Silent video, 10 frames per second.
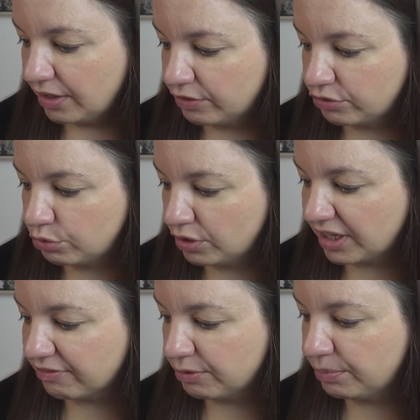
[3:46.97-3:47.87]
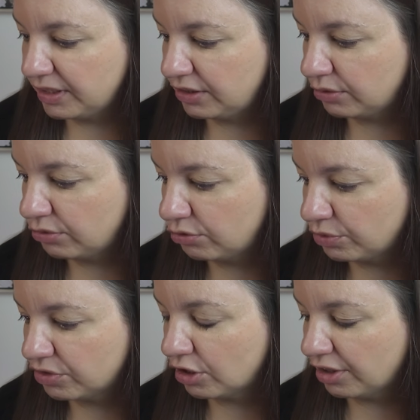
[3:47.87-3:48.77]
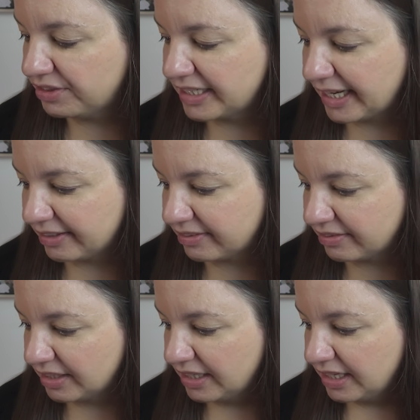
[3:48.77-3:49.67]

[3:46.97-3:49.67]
the tool everybody used was called TESS,